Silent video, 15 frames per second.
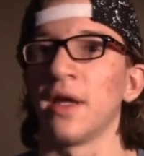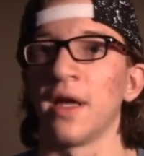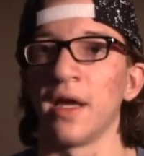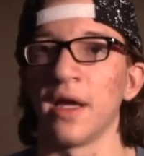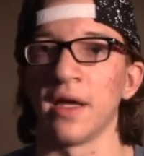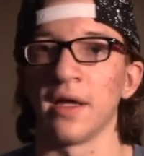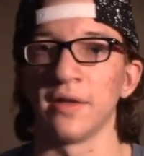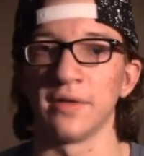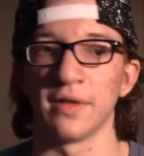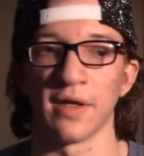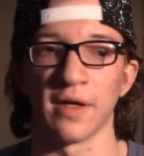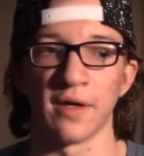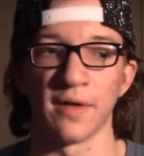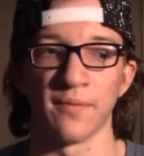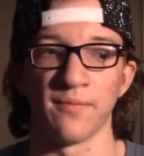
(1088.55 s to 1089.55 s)
and
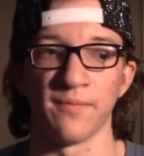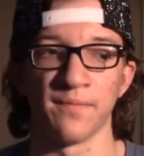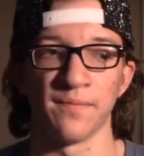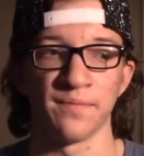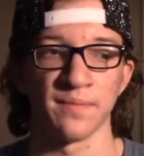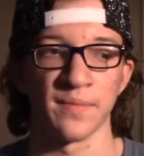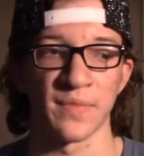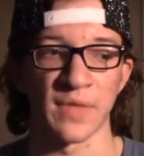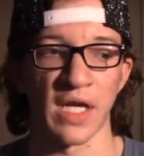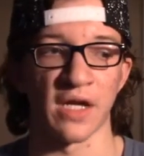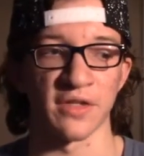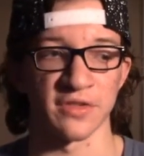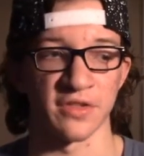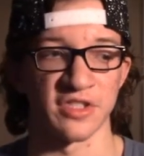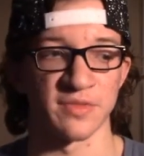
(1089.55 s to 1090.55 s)
um, they
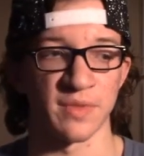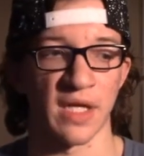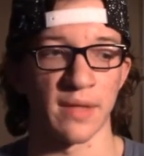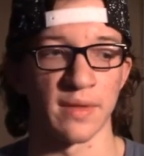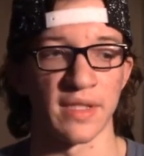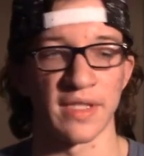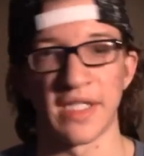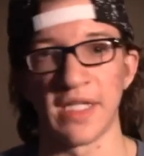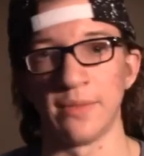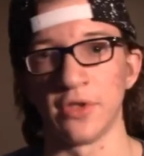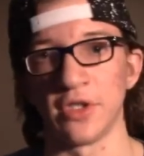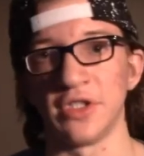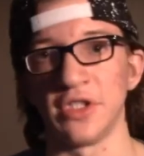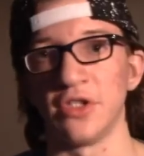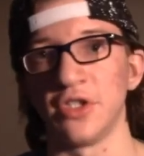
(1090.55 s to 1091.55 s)
also inspire me to keep
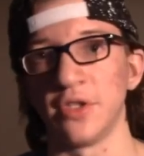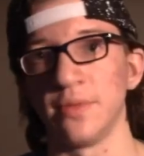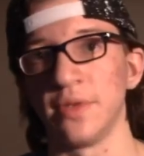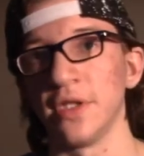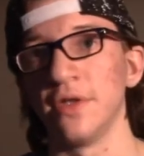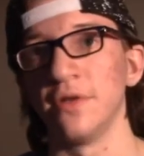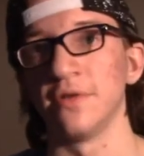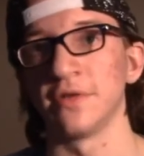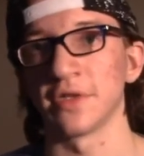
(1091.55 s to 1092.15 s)
doing YouTube too.